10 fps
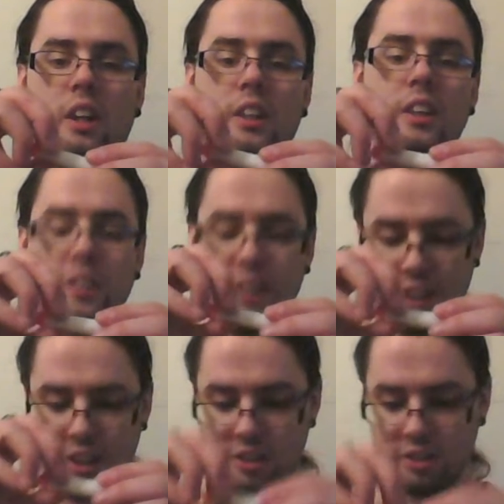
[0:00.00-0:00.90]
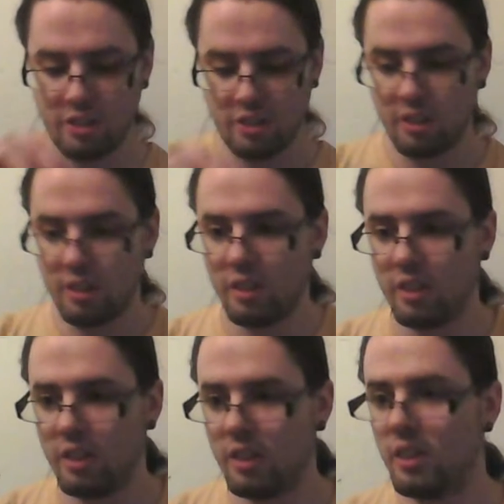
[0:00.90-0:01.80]
Another thing is,
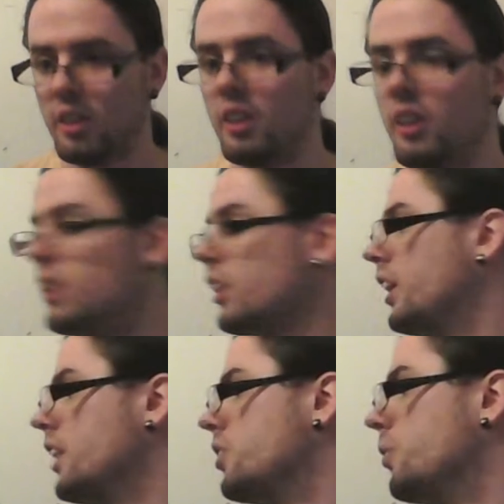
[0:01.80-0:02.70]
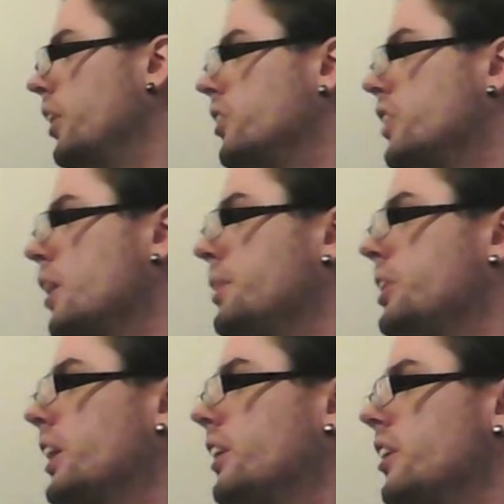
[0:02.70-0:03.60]
can I see one of your zombie
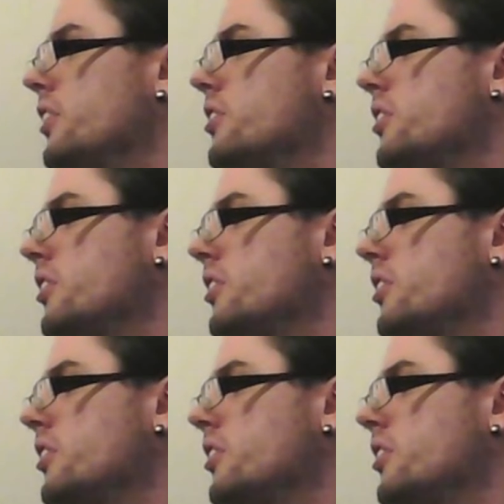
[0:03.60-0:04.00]
strike darts?